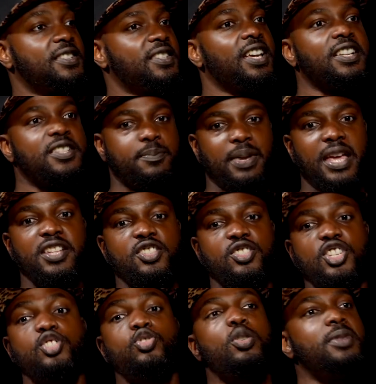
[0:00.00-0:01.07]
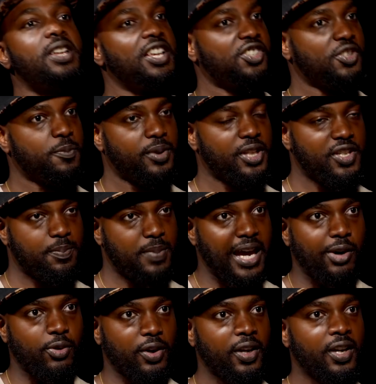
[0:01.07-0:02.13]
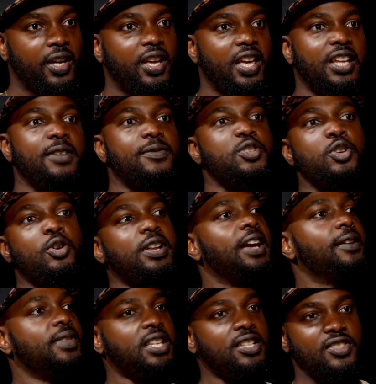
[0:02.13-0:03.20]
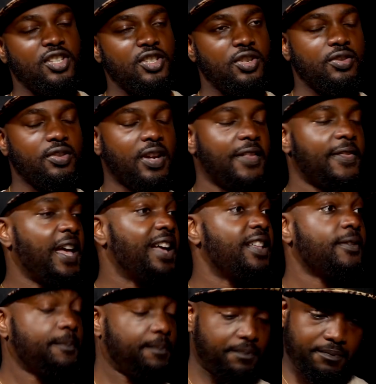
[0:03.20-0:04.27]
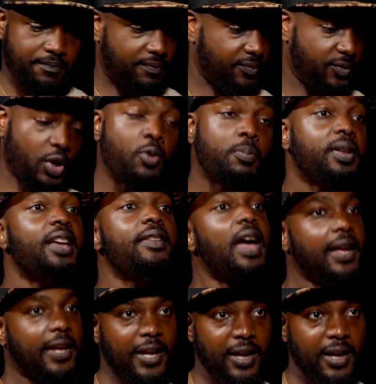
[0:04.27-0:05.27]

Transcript: it's, yeah it's, it's discrimination plus power. And if you don't have the institute, right, that, don't play that